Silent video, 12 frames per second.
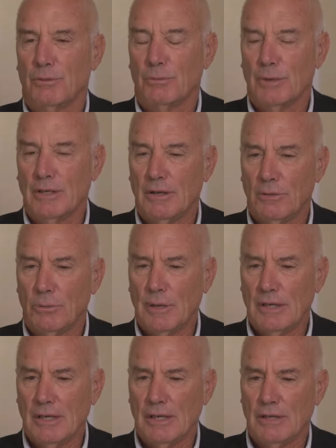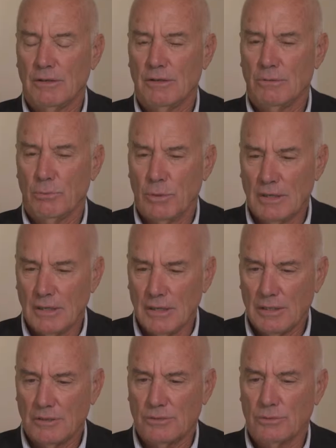We
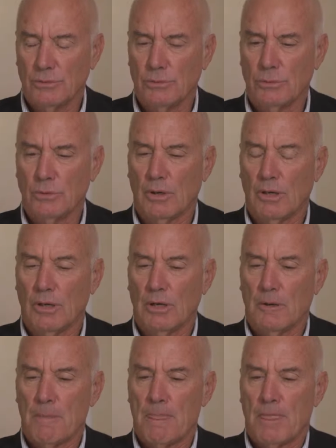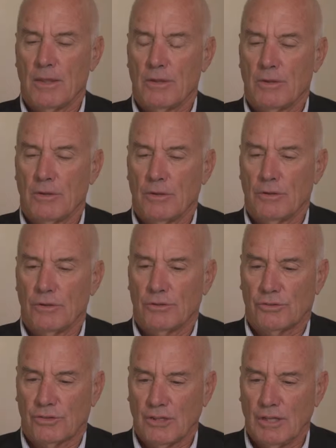need to
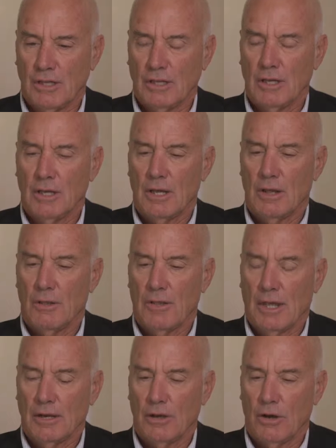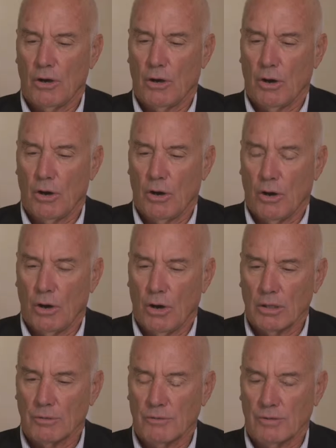see that
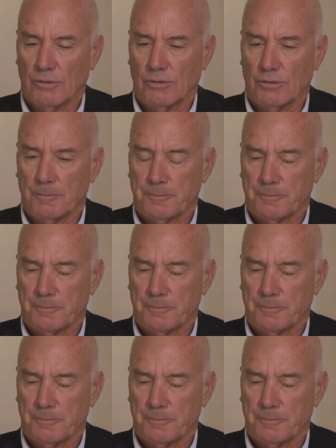all of us